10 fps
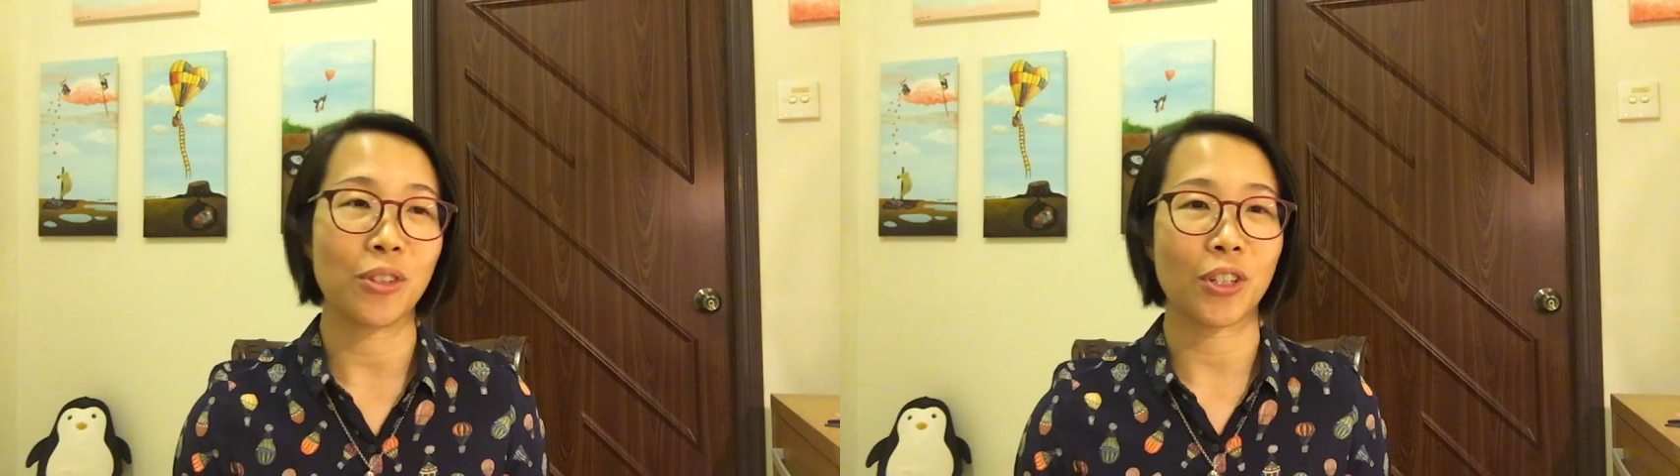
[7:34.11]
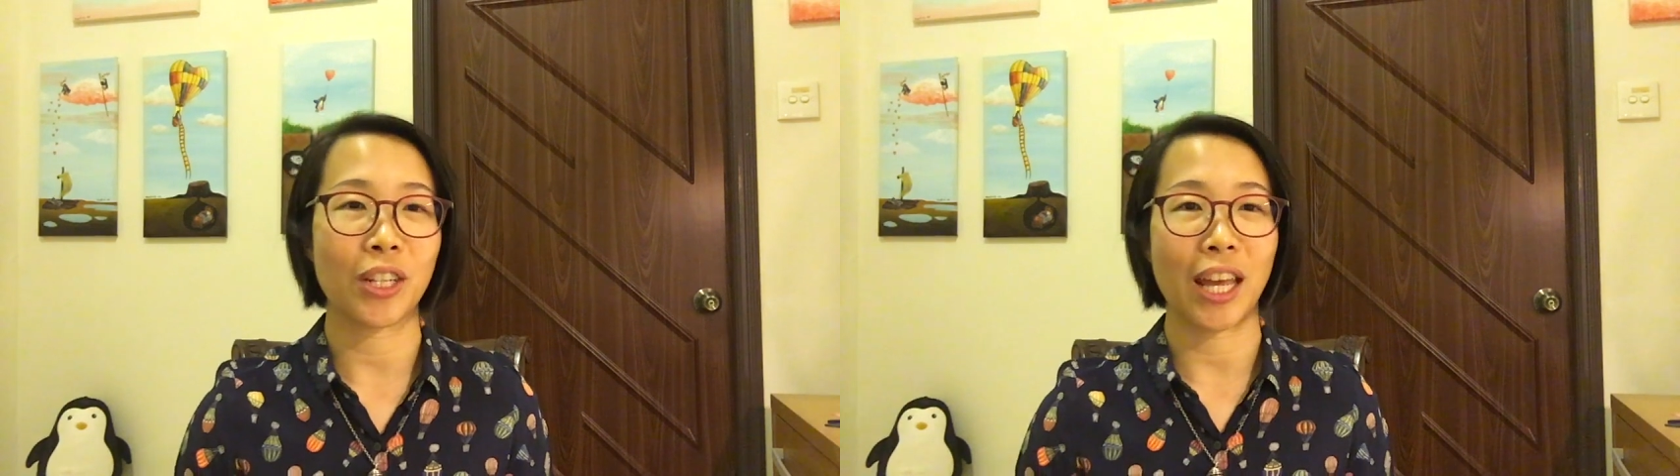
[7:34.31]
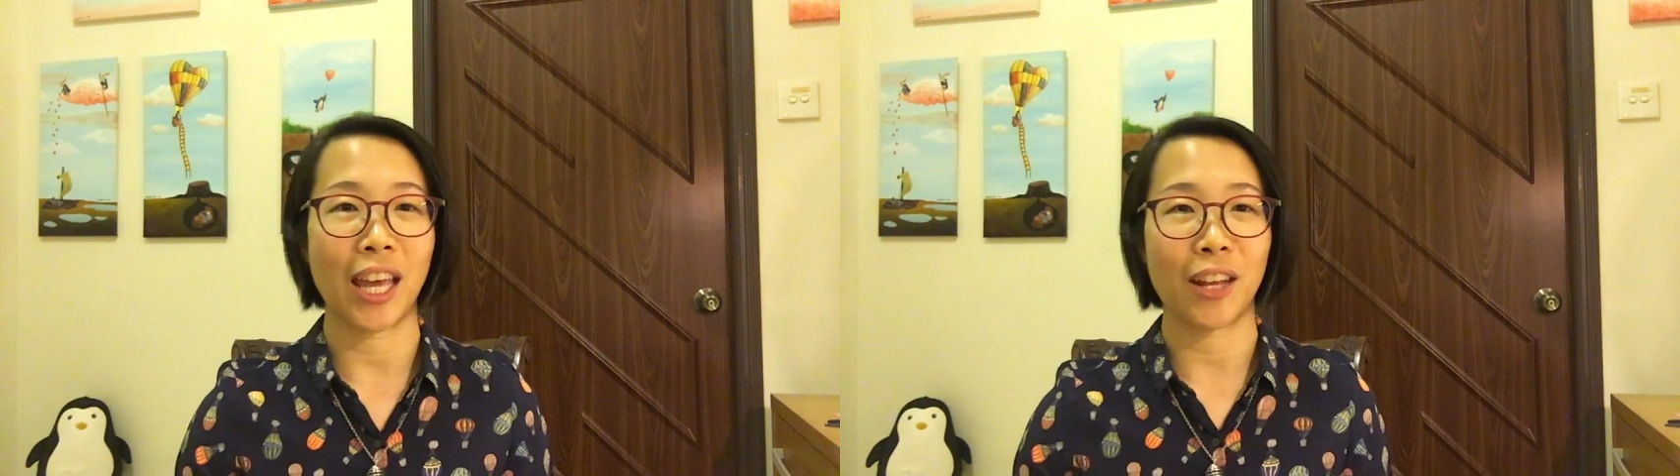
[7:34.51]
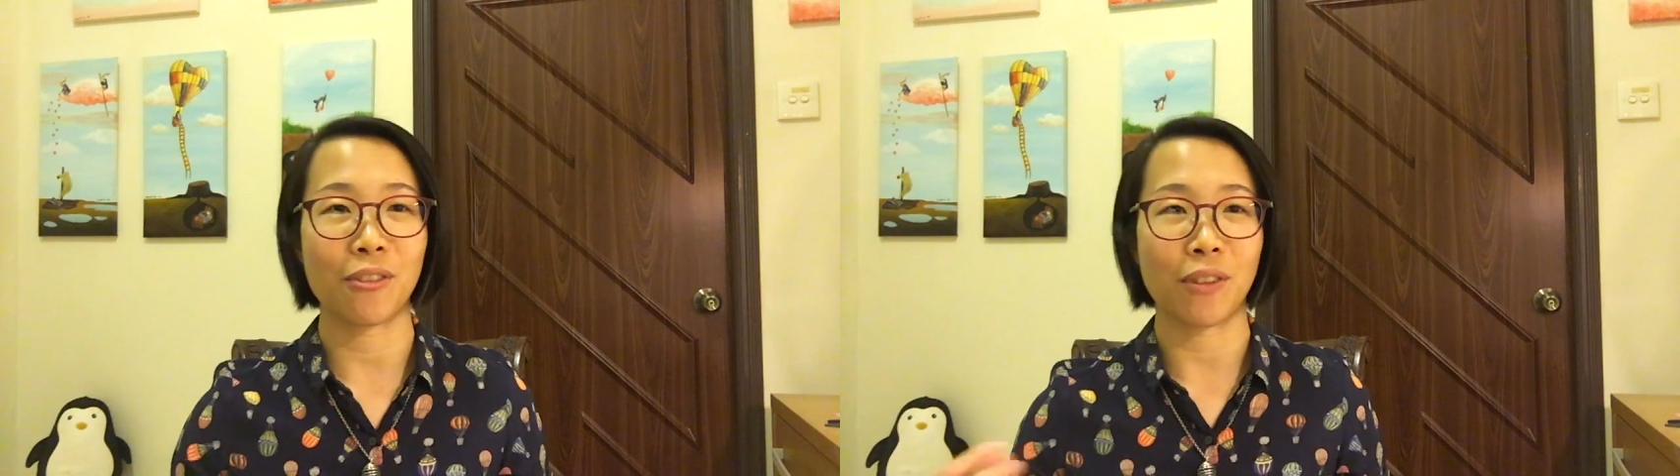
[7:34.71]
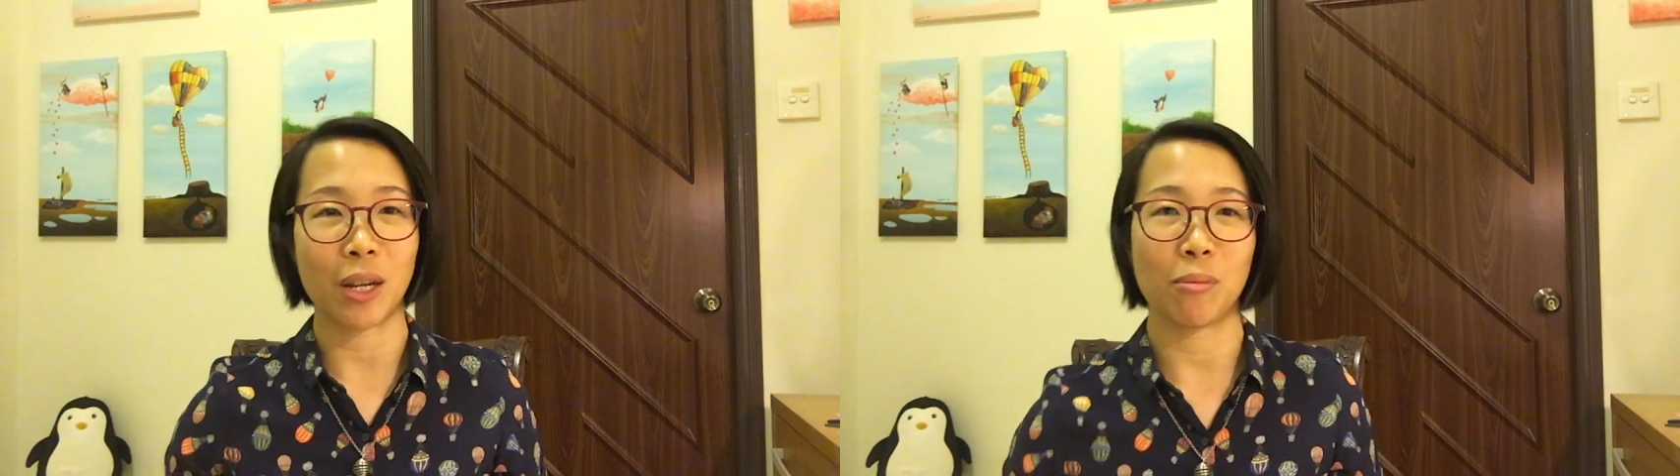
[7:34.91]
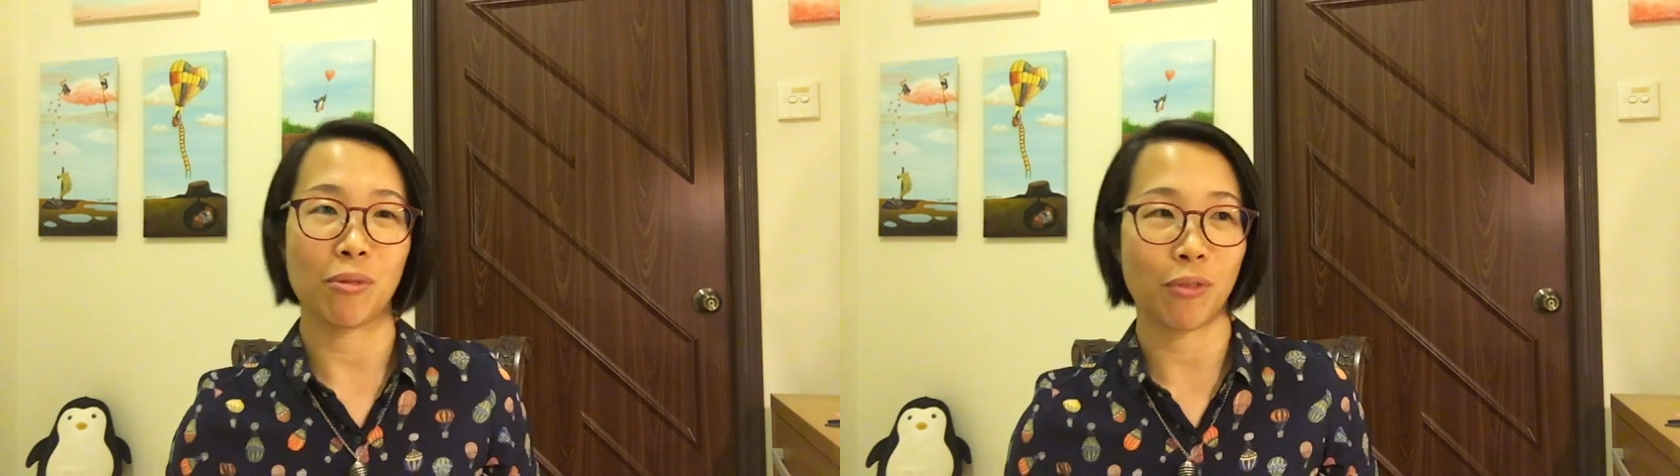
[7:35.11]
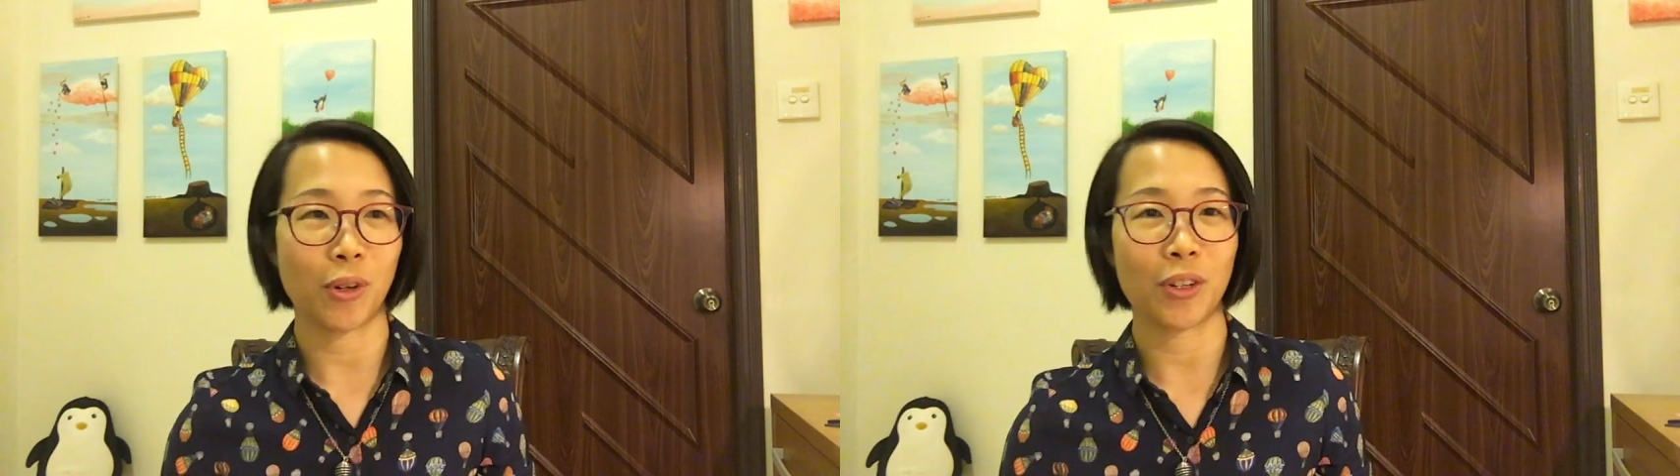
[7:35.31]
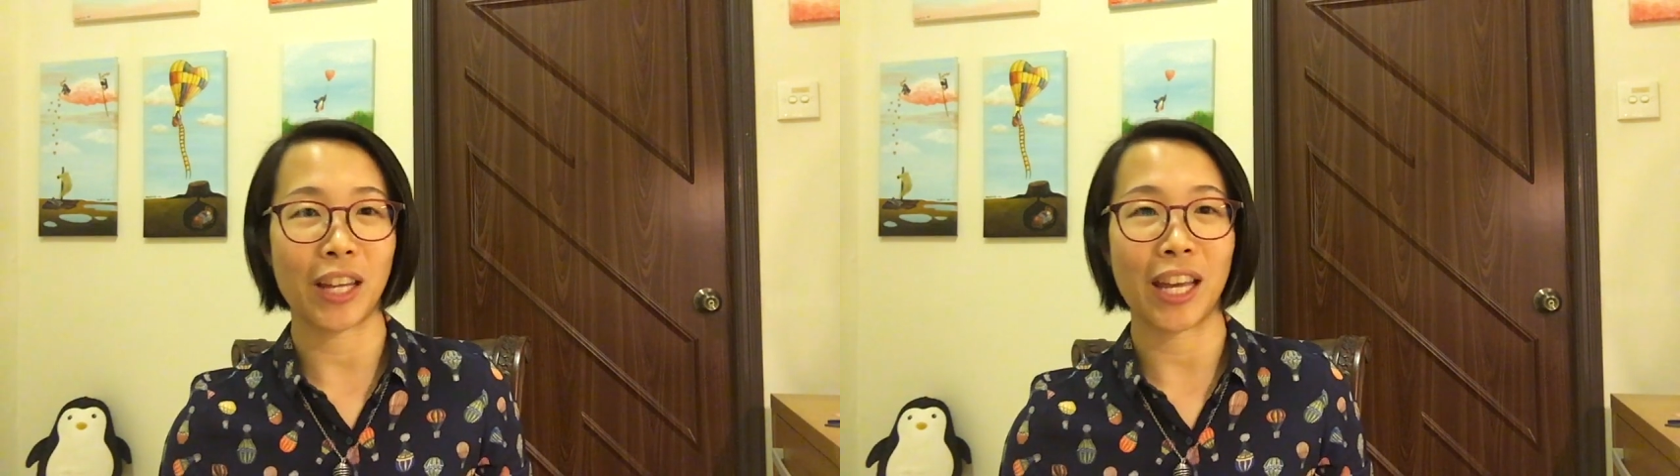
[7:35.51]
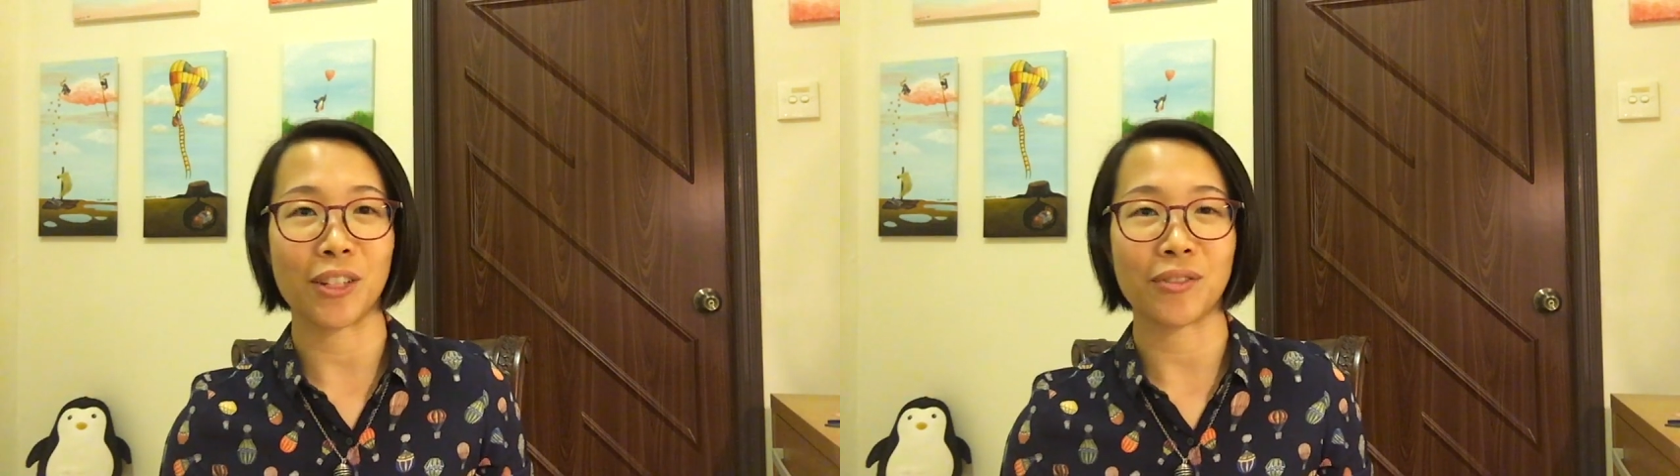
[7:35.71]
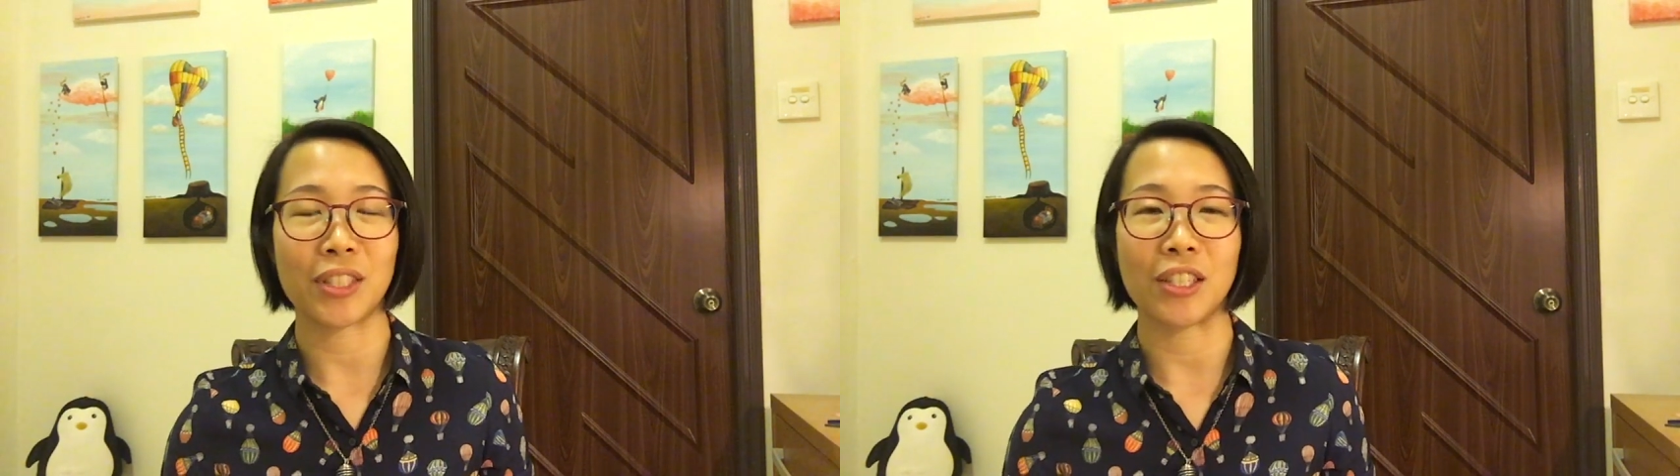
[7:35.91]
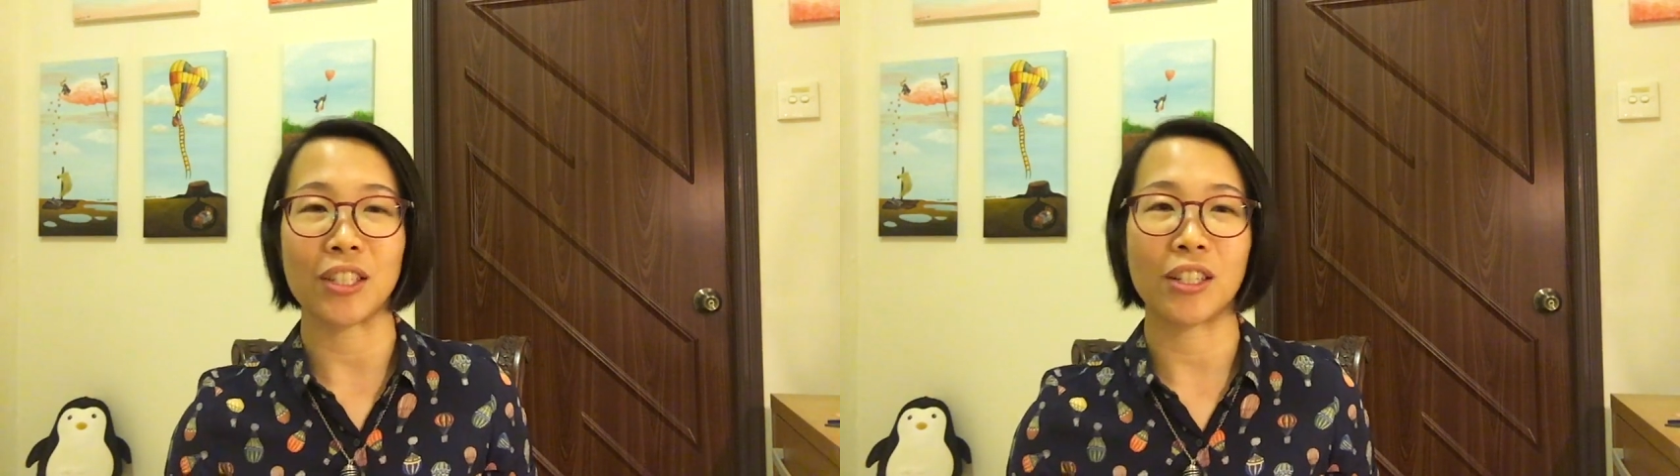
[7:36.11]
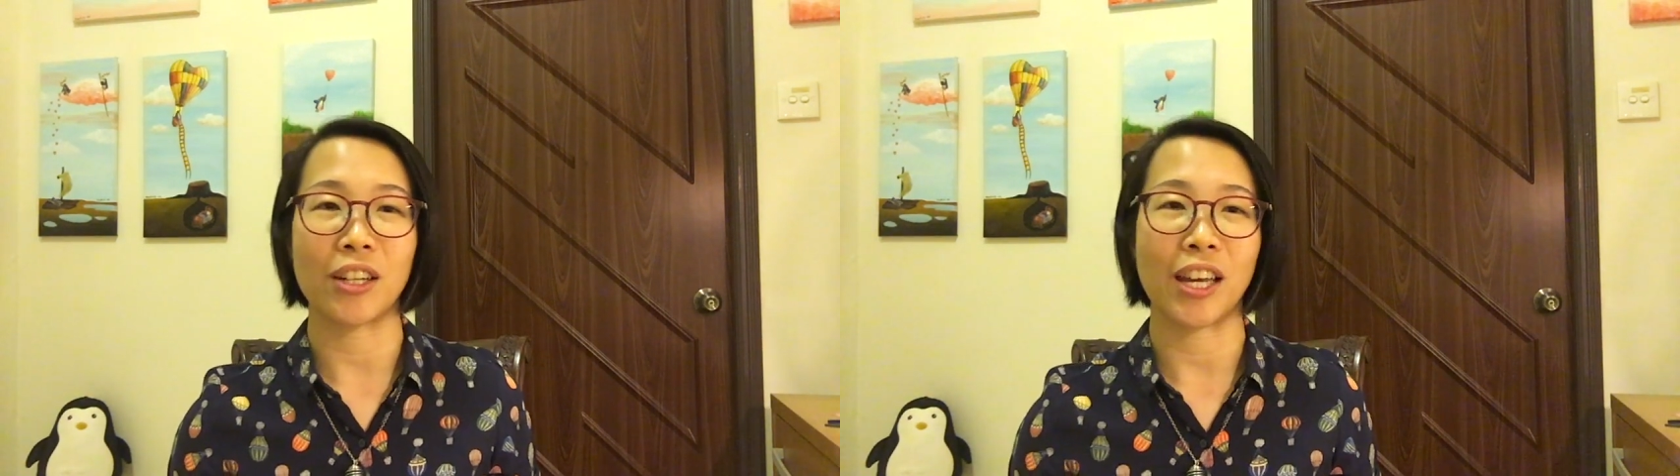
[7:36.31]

you're going to end right before the end of the year,